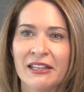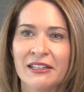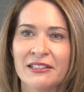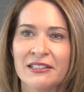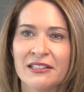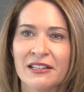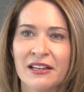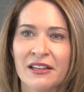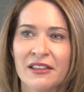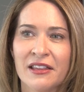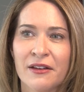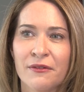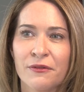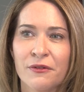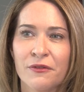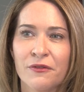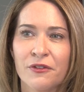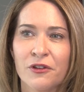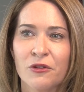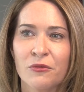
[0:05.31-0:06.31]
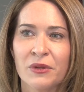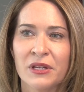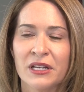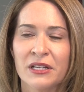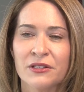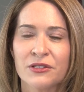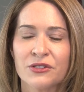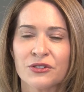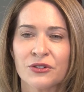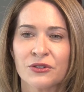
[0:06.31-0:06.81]
and uh, that
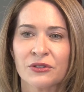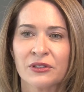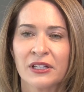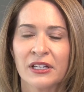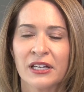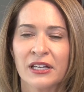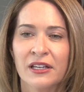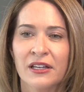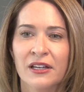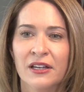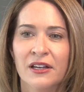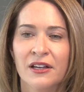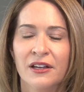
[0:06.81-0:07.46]
fulfillment is certainly